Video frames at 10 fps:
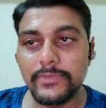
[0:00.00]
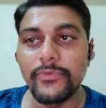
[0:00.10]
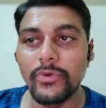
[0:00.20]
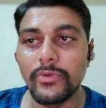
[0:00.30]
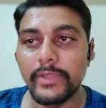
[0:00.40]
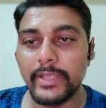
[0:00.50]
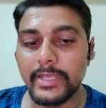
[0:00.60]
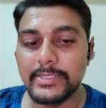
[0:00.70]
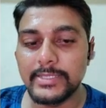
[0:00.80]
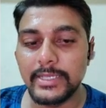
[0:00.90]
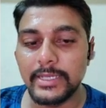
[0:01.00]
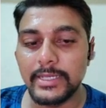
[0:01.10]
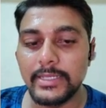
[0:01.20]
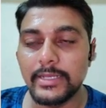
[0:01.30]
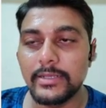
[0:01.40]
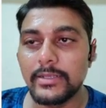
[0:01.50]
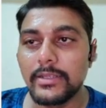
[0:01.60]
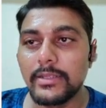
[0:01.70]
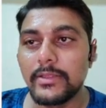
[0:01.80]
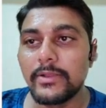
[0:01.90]
4 we can say are there.
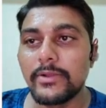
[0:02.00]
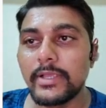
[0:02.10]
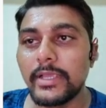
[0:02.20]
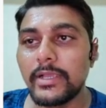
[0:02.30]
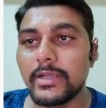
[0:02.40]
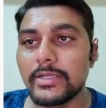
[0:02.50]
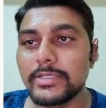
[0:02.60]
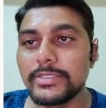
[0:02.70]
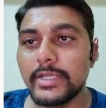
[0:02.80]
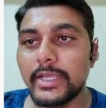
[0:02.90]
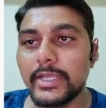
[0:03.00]
Okay, aunt,